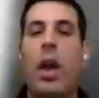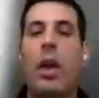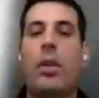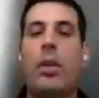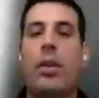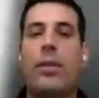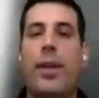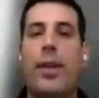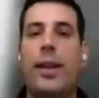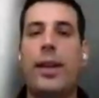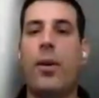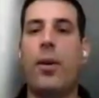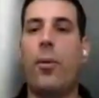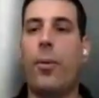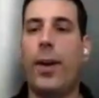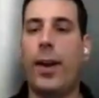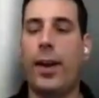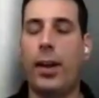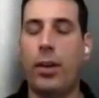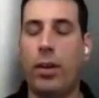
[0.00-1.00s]
you need to find a
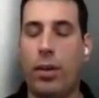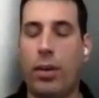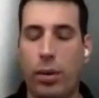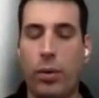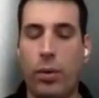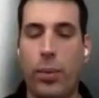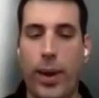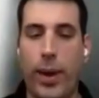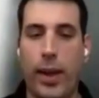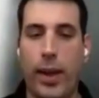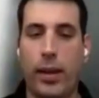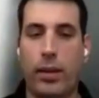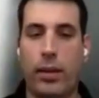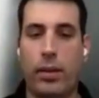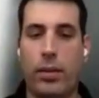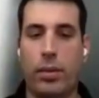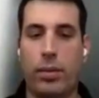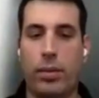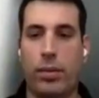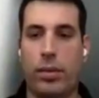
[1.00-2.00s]
very good way
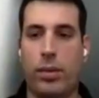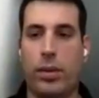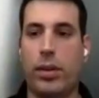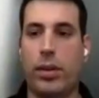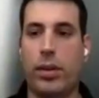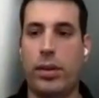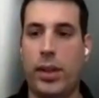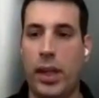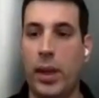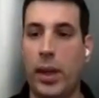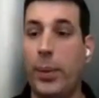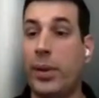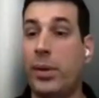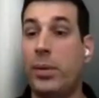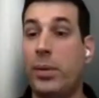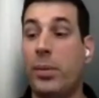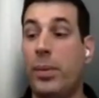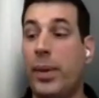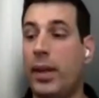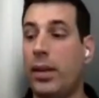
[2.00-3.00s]
to distinguish
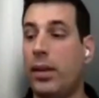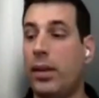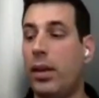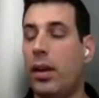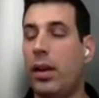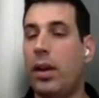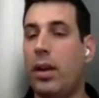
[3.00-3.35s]
between